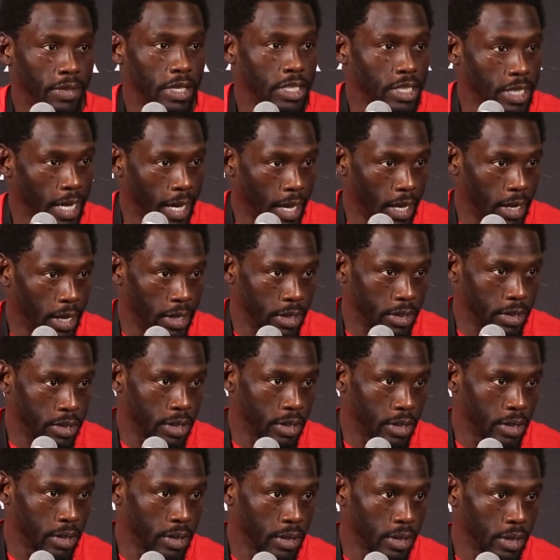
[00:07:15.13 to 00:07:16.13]

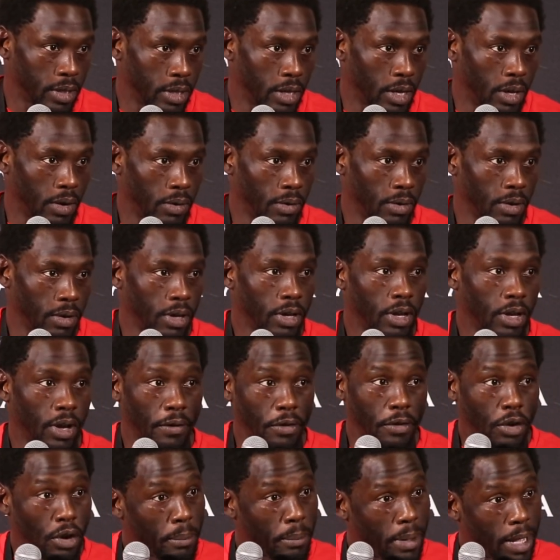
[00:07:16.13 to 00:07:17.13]
challenge. You know,
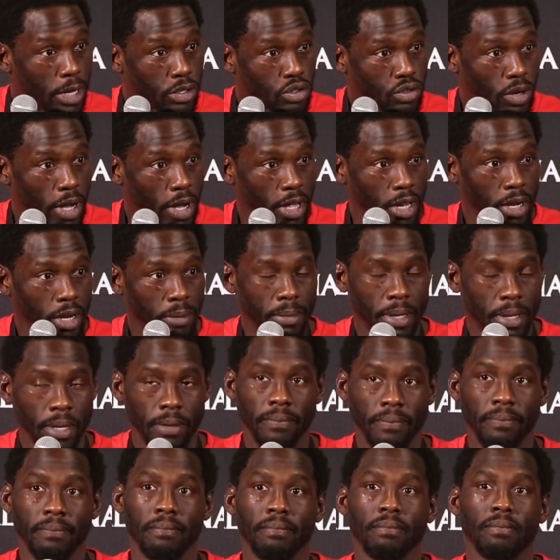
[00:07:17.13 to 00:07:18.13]
are you a better striker than
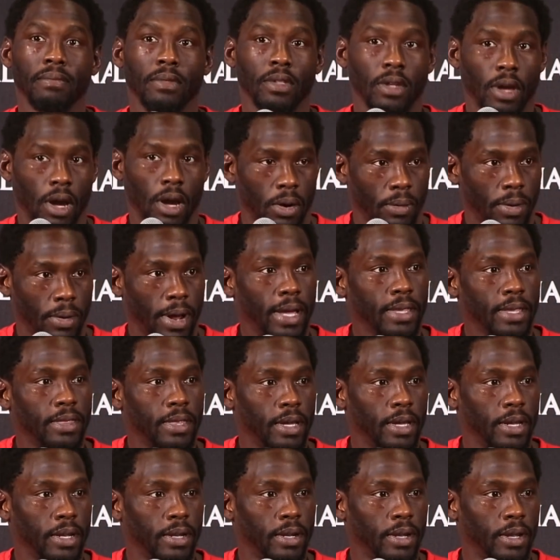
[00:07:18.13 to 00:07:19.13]
me? All right
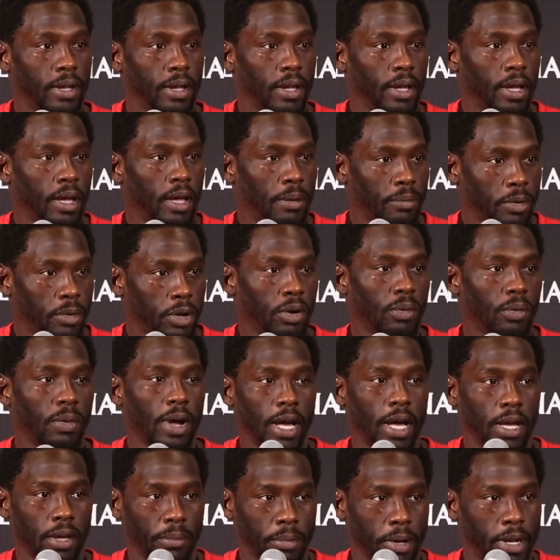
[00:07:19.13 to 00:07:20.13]
then, I'm
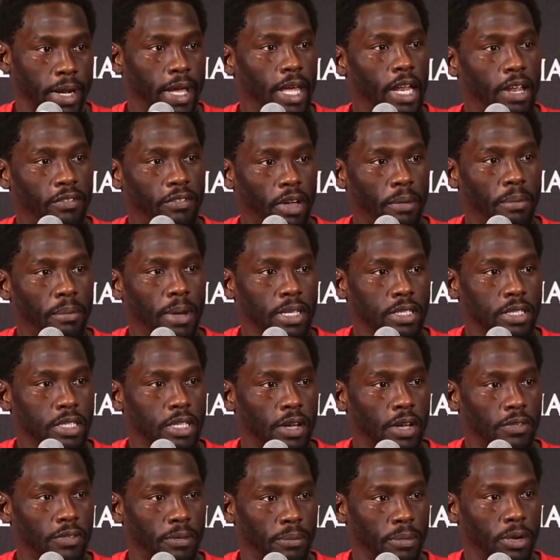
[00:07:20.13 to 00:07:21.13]
gonna elevate
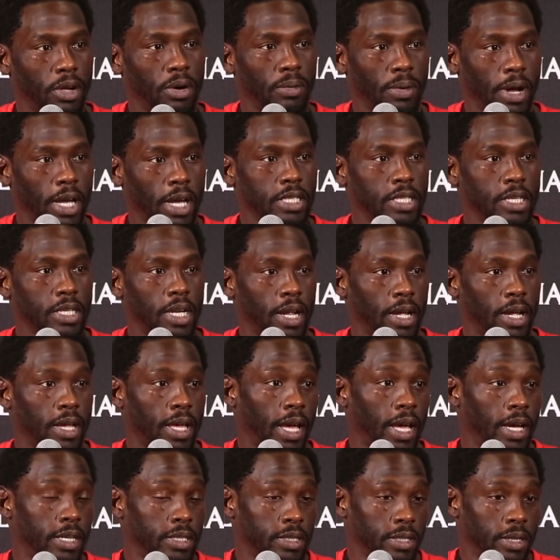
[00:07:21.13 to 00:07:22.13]
myself. I'm gonna rise to that
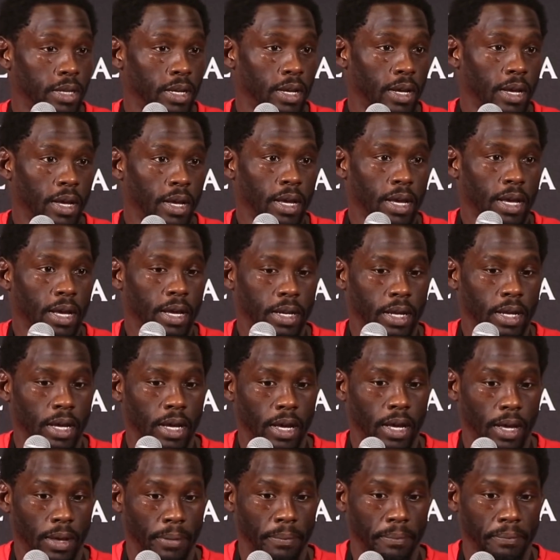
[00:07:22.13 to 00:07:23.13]
occasion, and
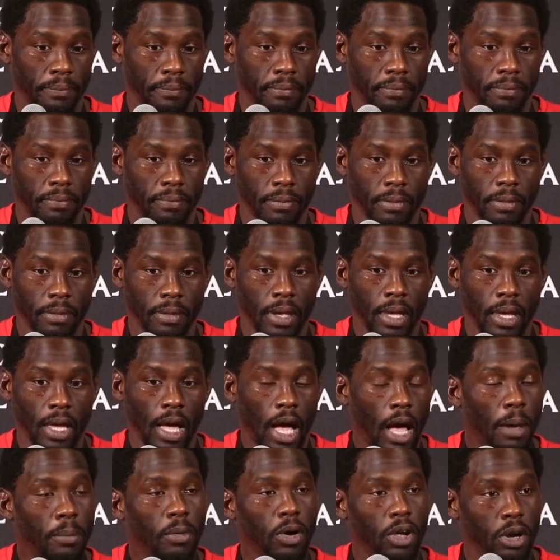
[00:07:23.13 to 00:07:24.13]

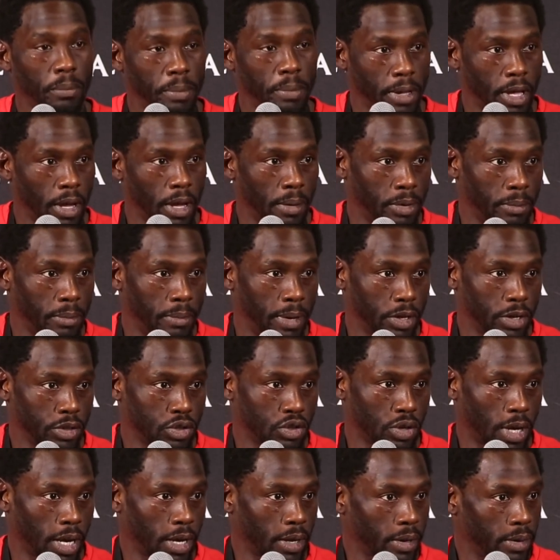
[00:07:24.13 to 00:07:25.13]
I'm gonna become the better
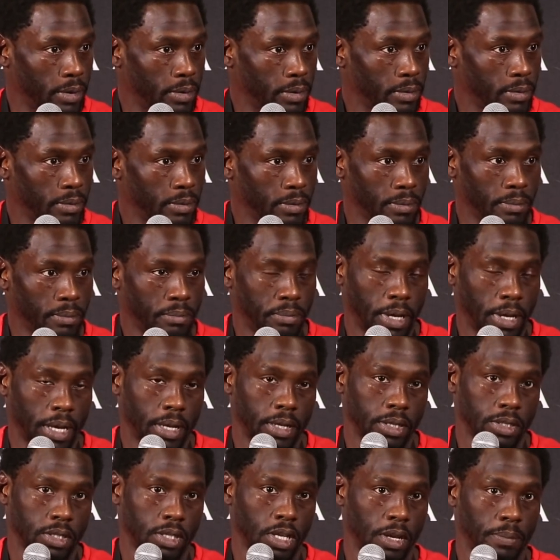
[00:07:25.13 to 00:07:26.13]
striker.
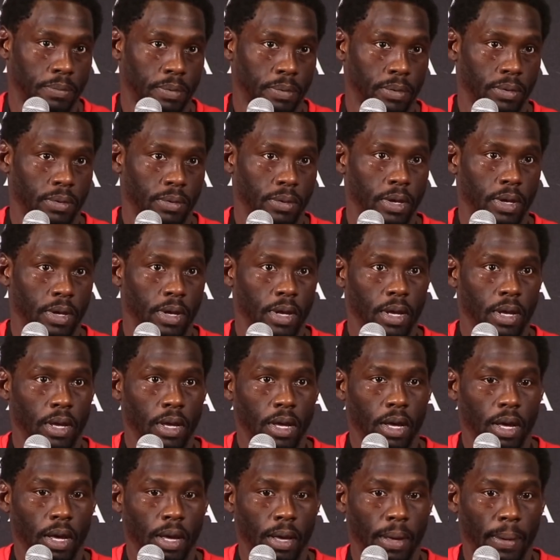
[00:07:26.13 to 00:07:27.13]
Plain and simple.
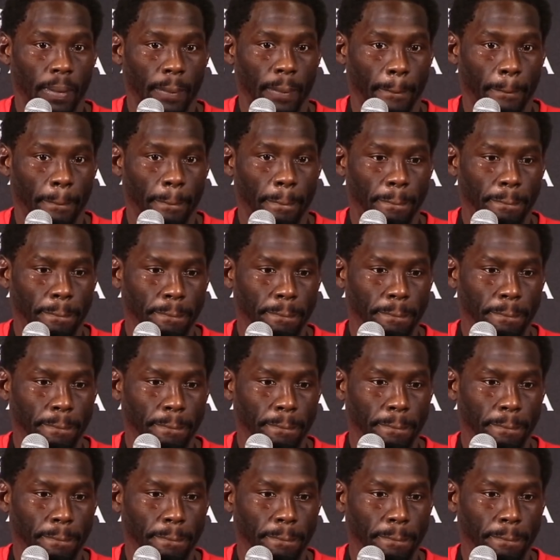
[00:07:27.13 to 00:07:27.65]
I